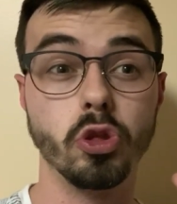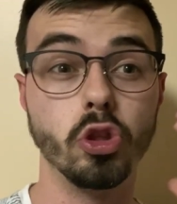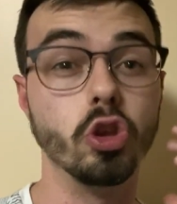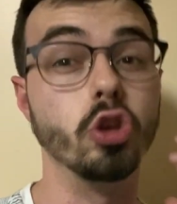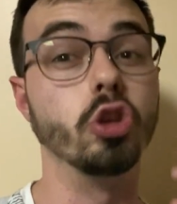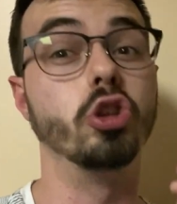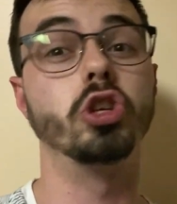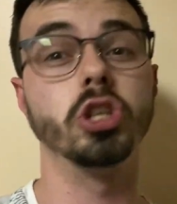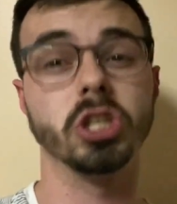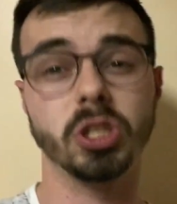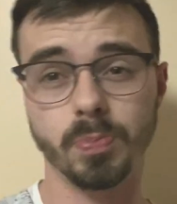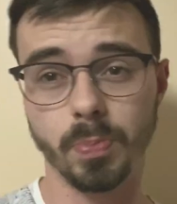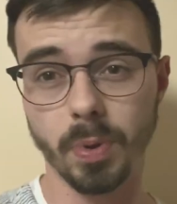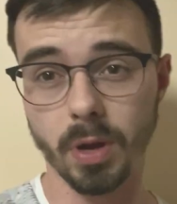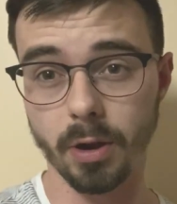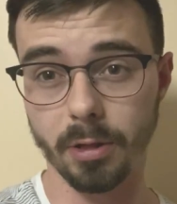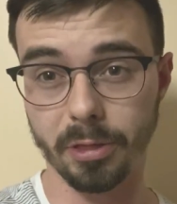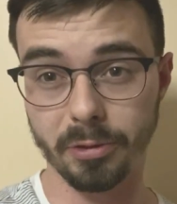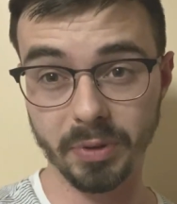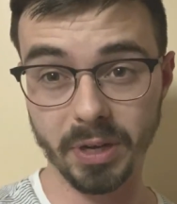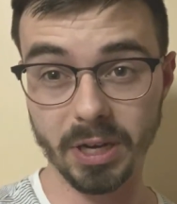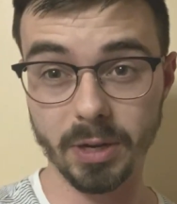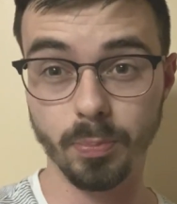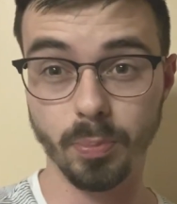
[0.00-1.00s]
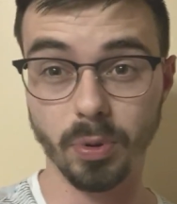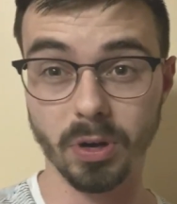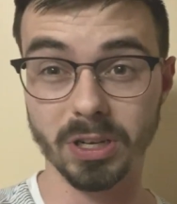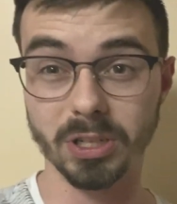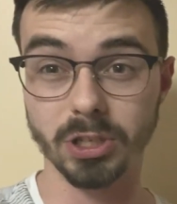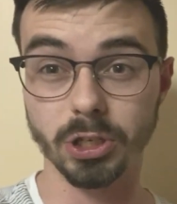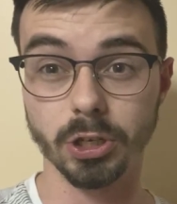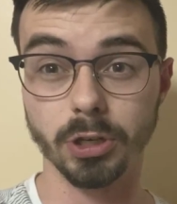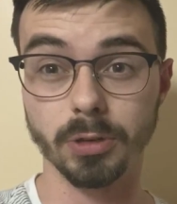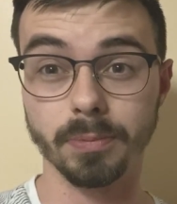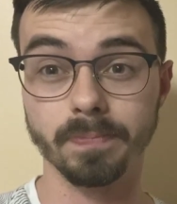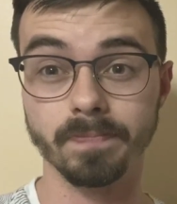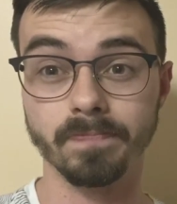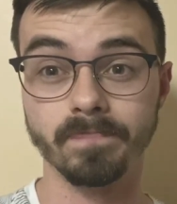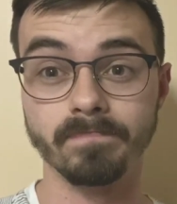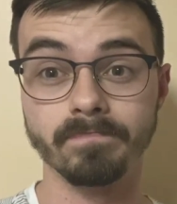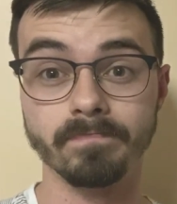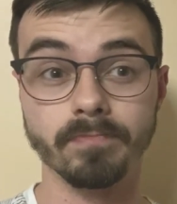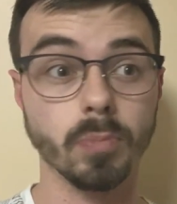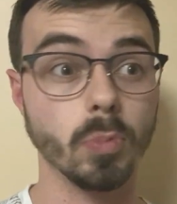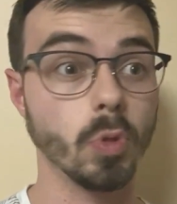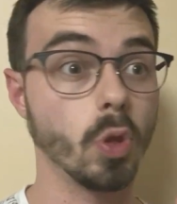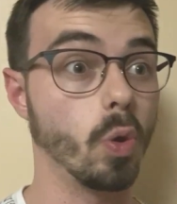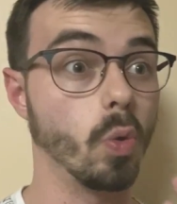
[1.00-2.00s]
you just bought a 3D printer,
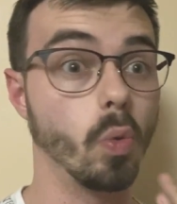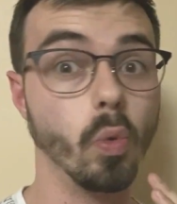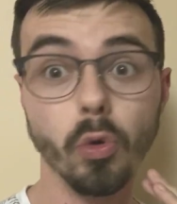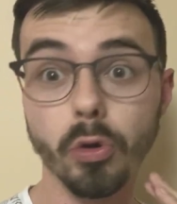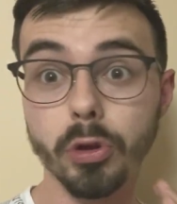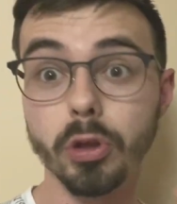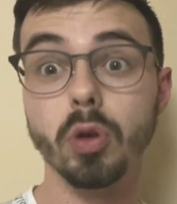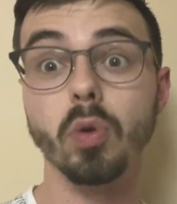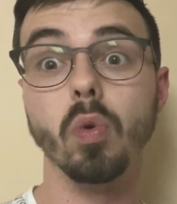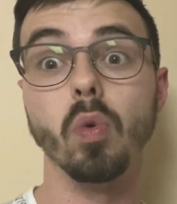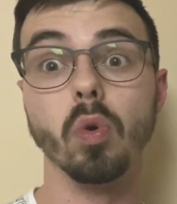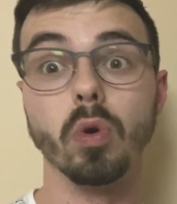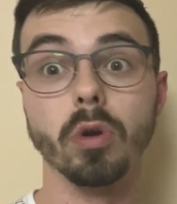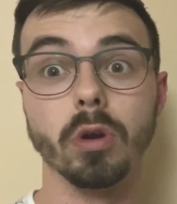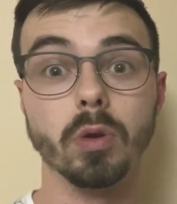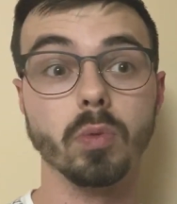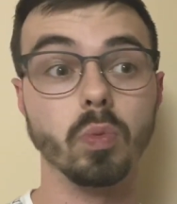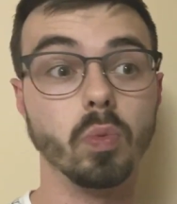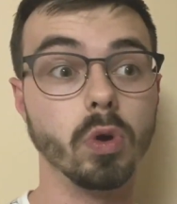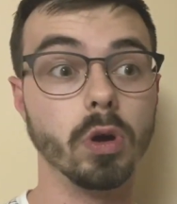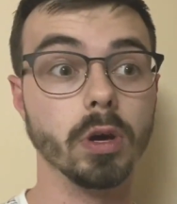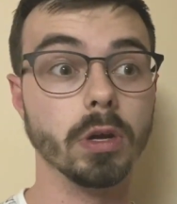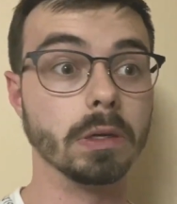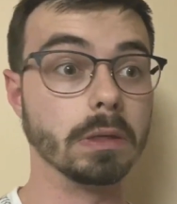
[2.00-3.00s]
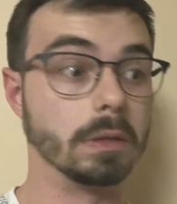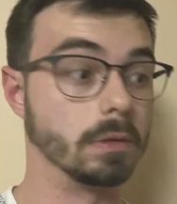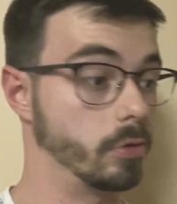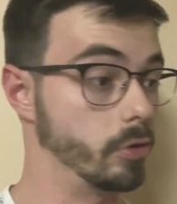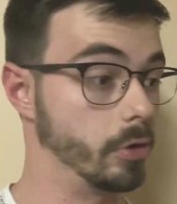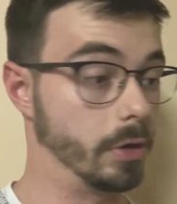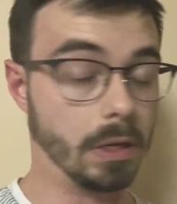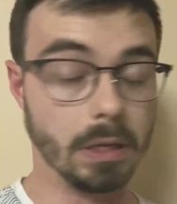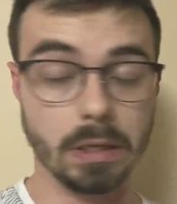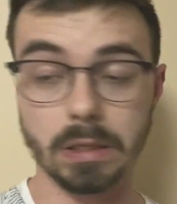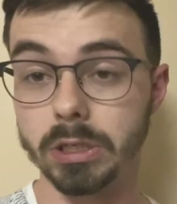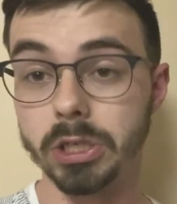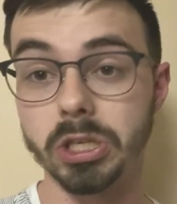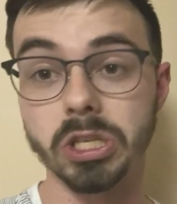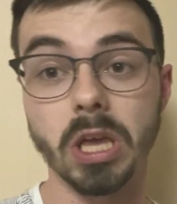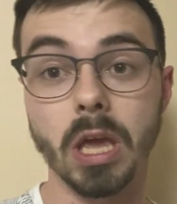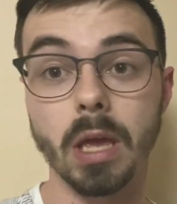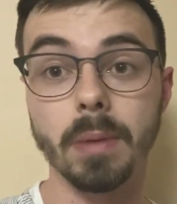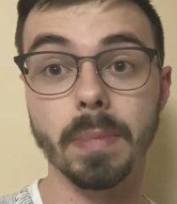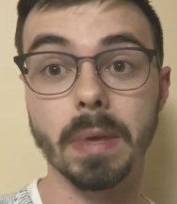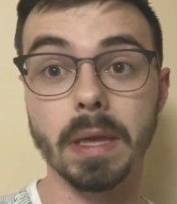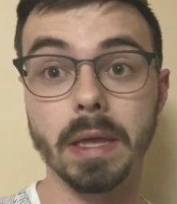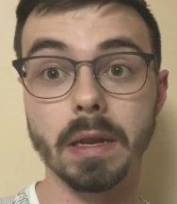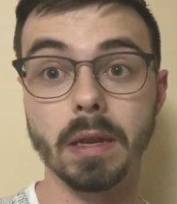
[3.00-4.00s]
or you ordered one, or it just
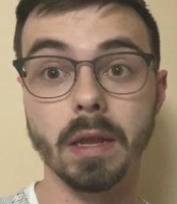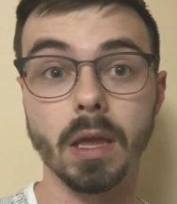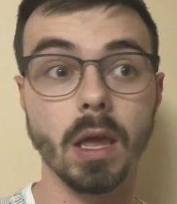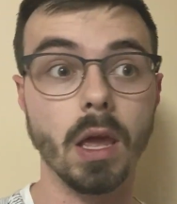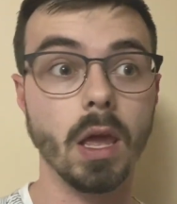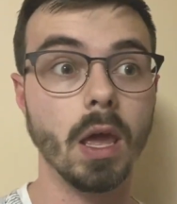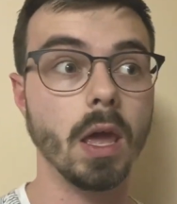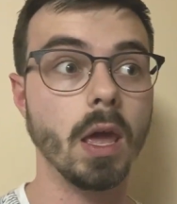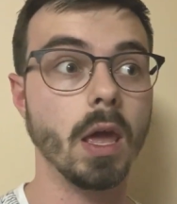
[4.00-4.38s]
came in,